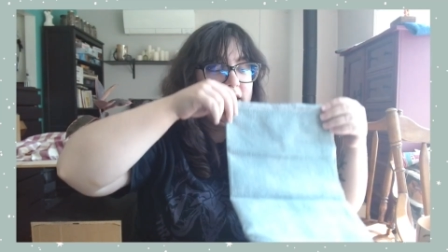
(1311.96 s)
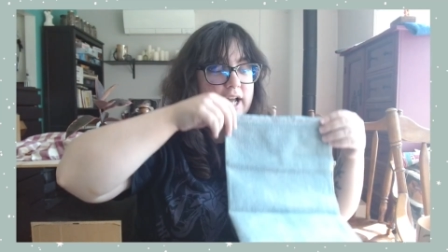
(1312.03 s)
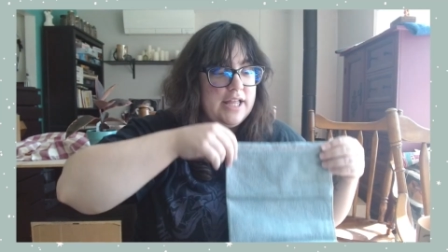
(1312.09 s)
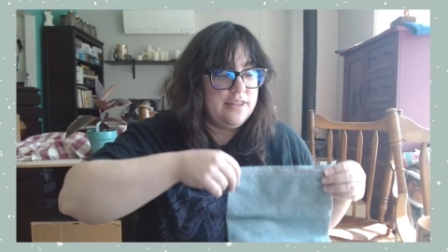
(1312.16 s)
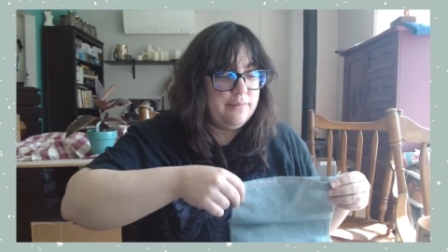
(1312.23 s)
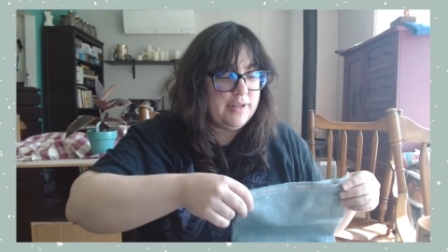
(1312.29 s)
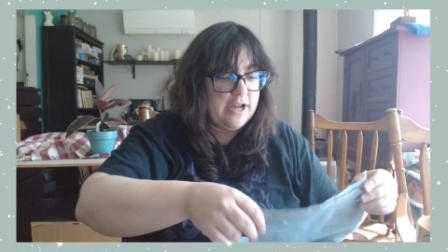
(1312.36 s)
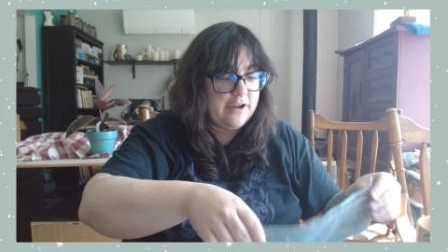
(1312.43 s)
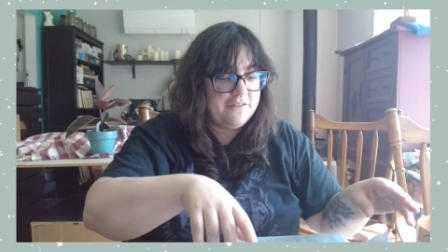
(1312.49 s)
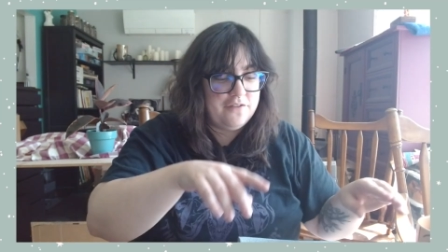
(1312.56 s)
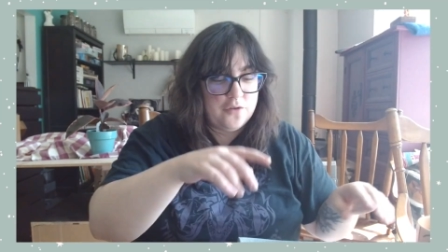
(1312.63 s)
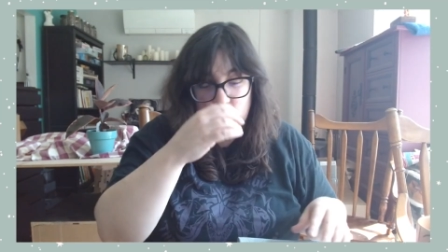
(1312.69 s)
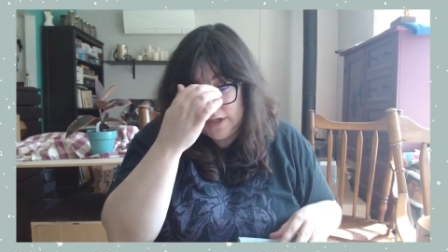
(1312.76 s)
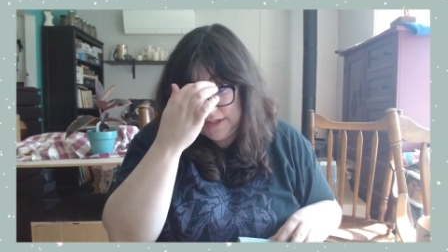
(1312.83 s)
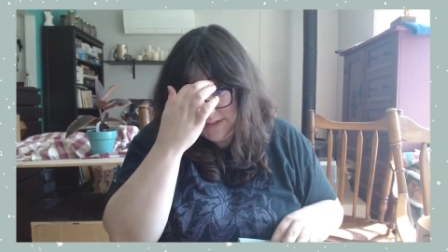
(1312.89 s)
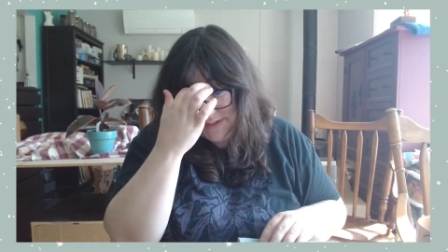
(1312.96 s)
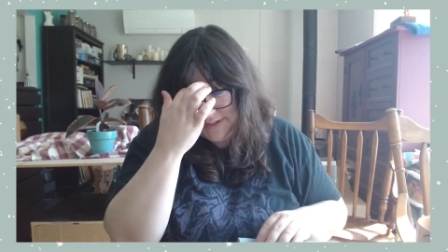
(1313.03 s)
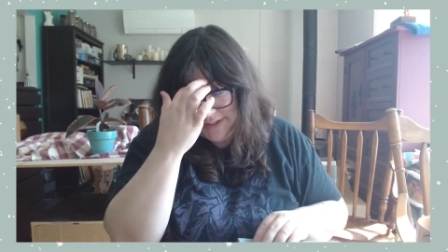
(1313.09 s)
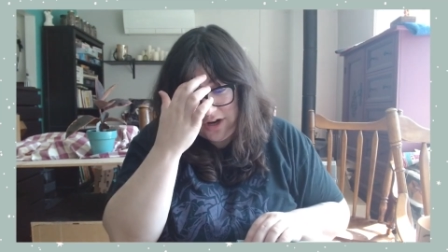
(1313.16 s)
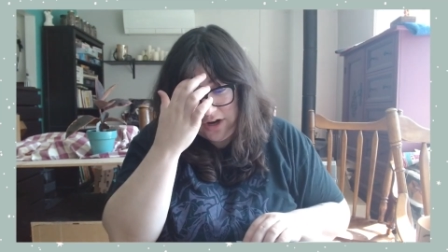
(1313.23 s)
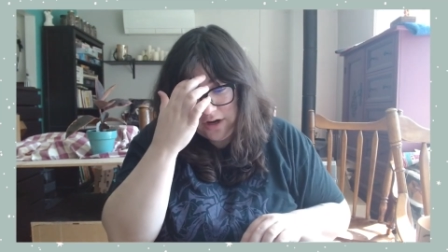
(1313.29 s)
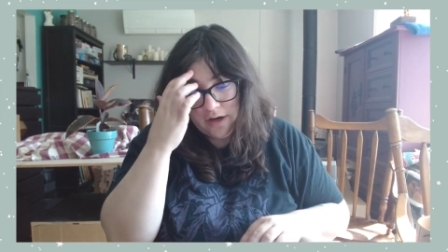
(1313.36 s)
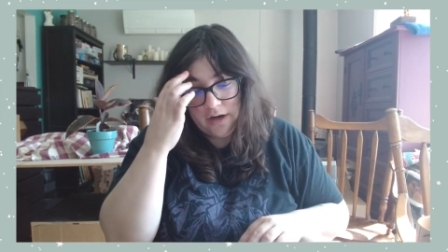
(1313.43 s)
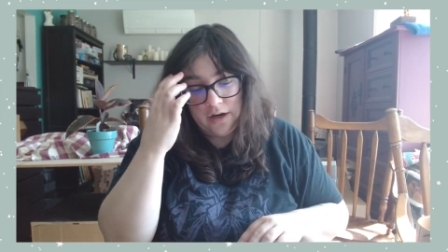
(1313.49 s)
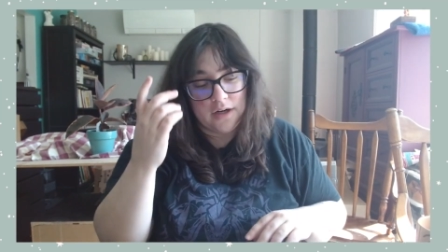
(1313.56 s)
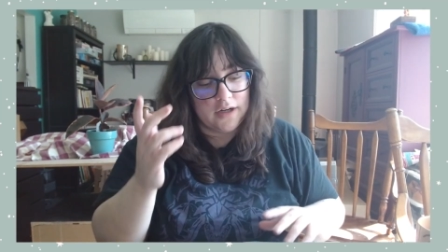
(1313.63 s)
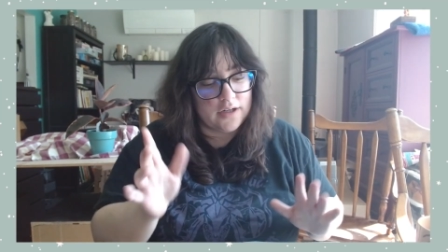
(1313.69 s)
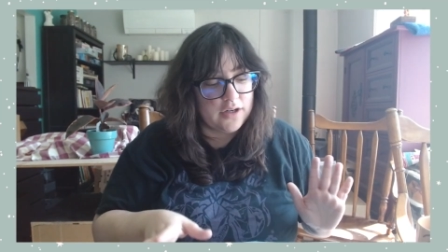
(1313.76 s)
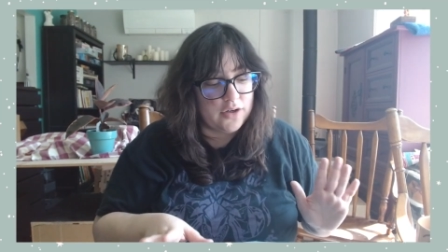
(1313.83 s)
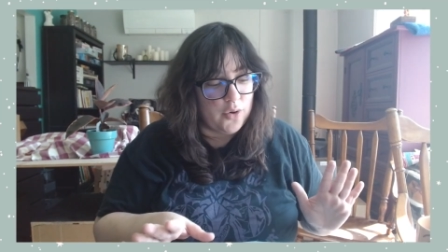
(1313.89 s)
and the Black Forest
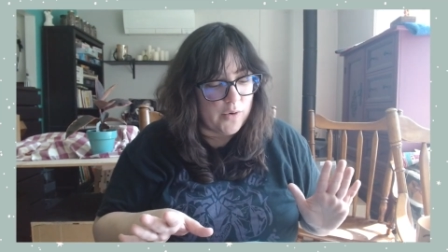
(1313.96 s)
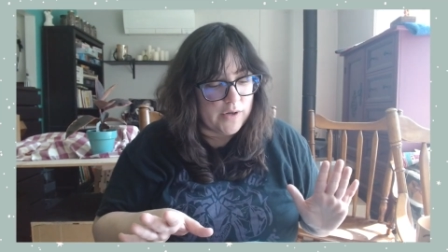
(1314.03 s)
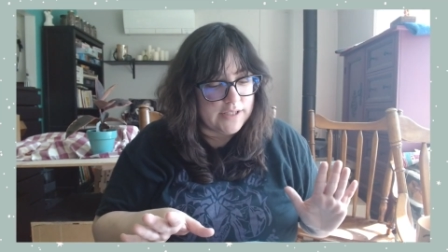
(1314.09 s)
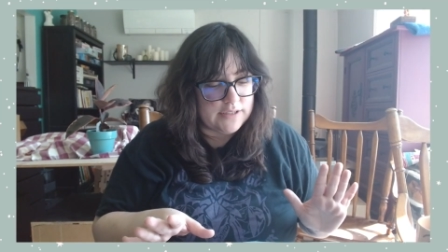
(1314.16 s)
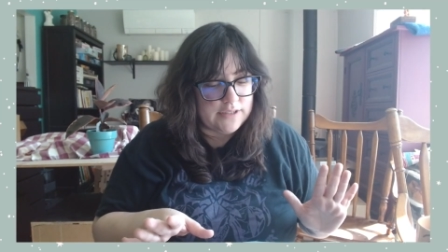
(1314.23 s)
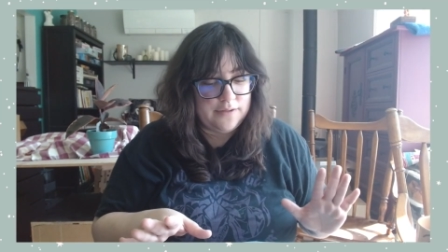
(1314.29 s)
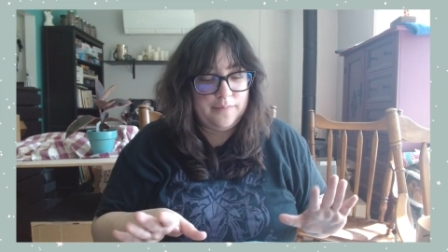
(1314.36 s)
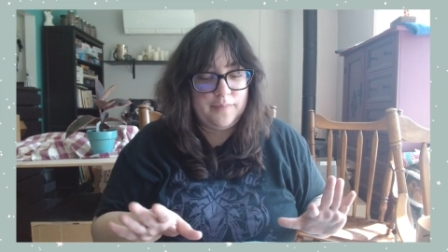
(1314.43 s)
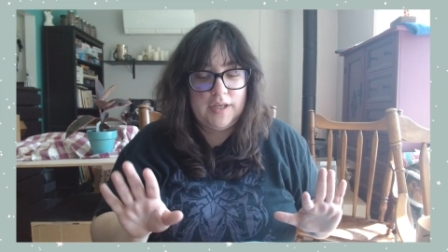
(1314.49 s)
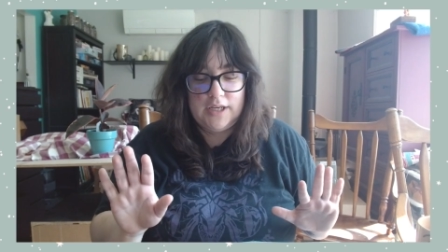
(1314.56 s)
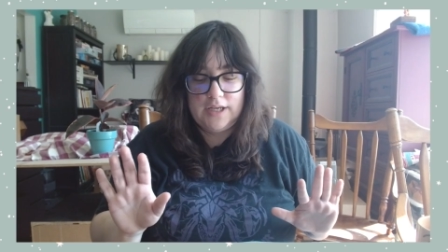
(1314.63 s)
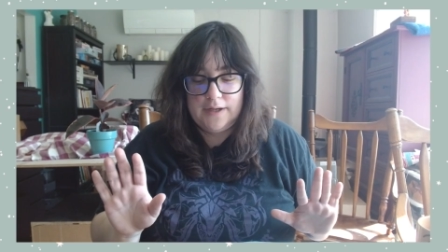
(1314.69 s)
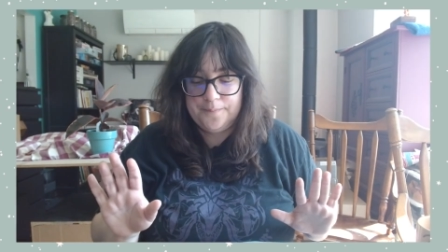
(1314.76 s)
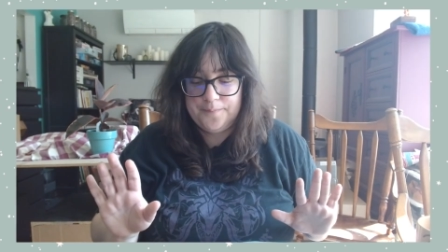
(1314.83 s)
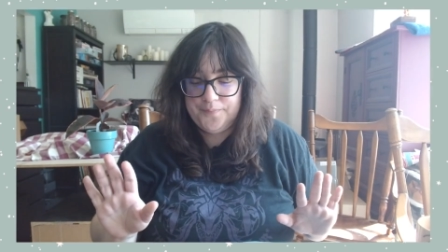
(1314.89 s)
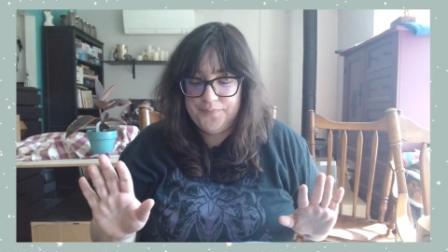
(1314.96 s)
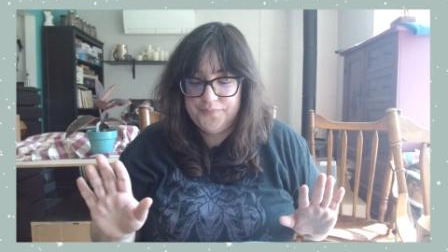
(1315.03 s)
are going to be